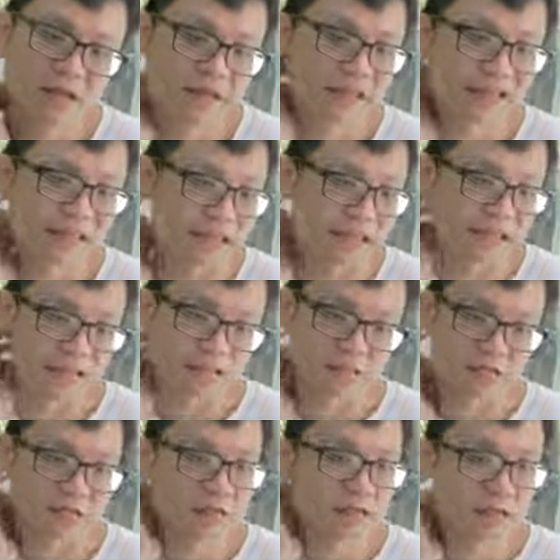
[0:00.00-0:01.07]
This
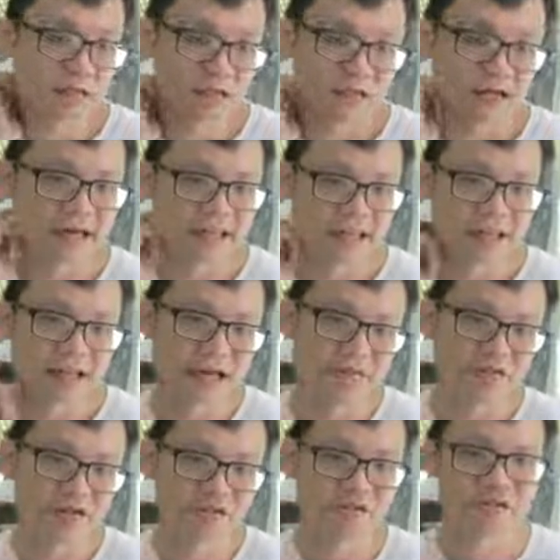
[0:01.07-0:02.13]
is, I think I
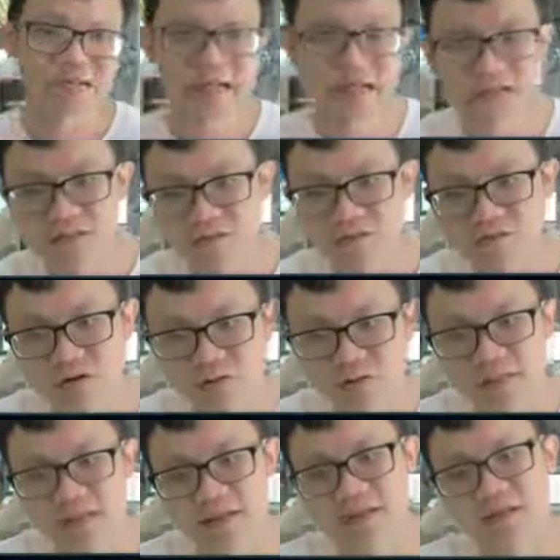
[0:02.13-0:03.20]
will also get this wrong,
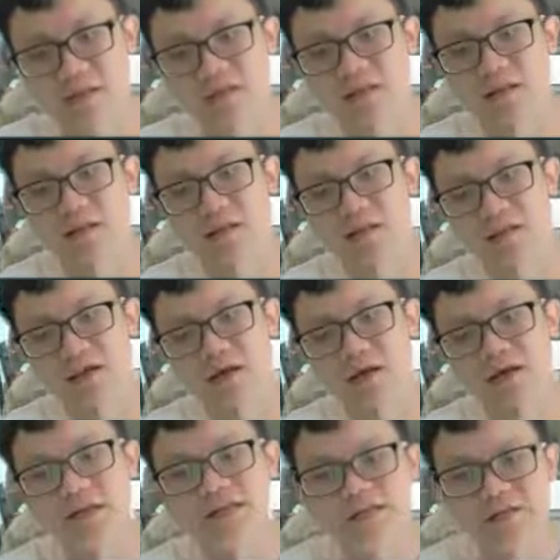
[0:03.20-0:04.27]
but
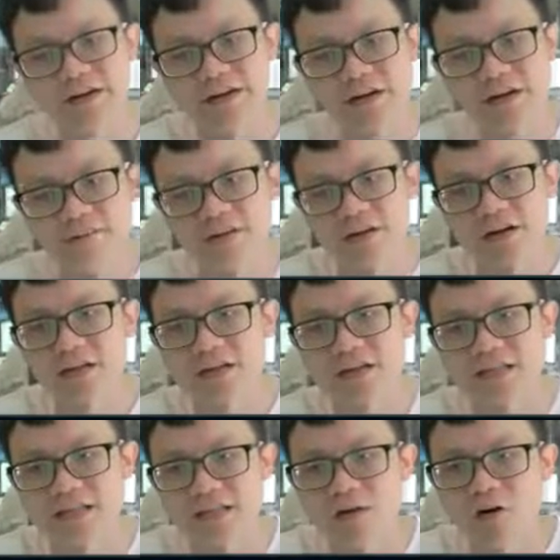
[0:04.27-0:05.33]
uh, this is very difficult
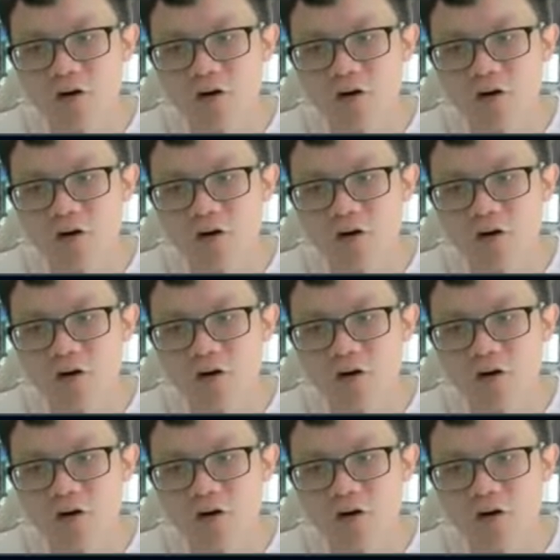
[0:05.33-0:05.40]
question.